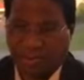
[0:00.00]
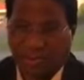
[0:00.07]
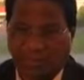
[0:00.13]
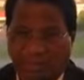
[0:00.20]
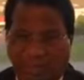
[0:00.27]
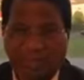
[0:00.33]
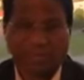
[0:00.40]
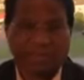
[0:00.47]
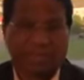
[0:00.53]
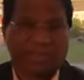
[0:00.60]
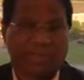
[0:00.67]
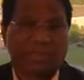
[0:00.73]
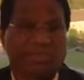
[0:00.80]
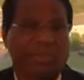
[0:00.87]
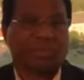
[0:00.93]
In fact,
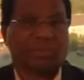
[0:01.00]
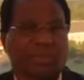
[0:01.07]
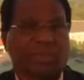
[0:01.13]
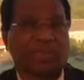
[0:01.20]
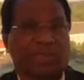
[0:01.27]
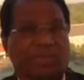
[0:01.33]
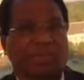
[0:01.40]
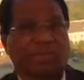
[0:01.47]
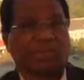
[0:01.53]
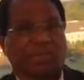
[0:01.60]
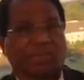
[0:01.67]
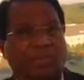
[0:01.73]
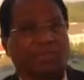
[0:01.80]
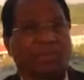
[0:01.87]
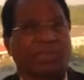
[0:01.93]
68% of the
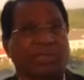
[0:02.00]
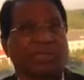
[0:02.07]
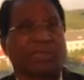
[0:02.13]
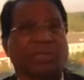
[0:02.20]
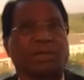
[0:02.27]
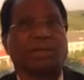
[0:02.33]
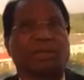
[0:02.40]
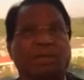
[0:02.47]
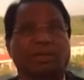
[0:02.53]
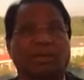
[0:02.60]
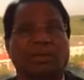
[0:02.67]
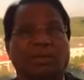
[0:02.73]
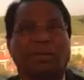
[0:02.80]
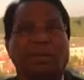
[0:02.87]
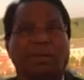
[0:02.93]
population
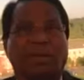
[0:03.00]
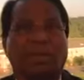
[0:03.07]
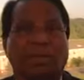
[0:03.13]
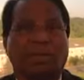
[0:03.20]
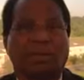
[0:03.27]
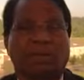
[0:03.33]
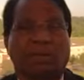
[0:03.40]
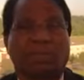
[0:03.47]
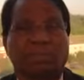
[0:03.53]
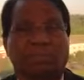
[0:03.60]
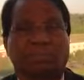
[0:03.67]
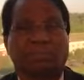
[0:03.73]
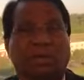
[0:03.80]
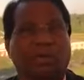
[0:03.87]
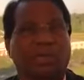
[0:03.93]
is
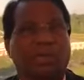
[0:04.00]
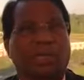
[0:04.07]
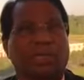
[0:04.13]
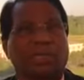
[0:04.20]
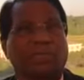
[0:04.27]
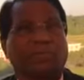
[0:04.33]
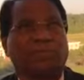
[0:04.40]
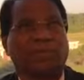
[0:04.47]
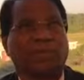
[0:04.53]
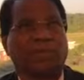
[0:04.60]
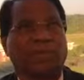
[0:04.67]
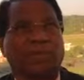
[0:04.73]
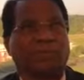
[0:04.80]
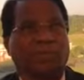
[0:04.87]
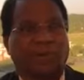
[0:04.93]
below the age of
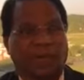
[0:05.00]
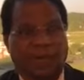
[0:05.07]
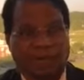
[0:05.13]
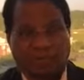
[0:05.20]
35.